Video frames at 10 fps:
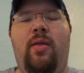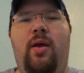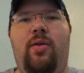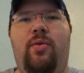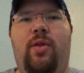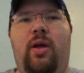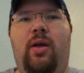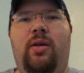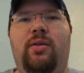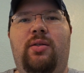The other thing
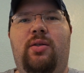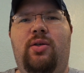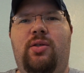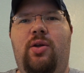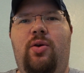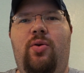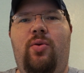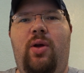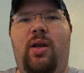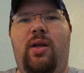is there's no
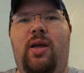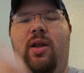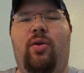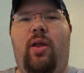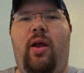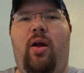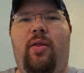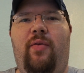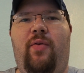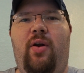indicator light on
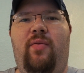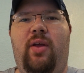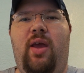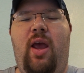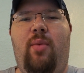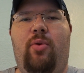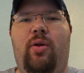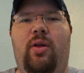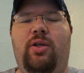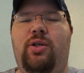the front of the camera
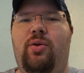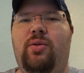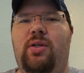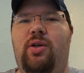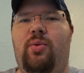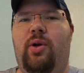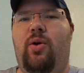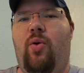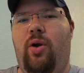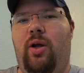that shows that you're
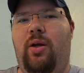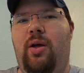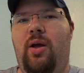recording.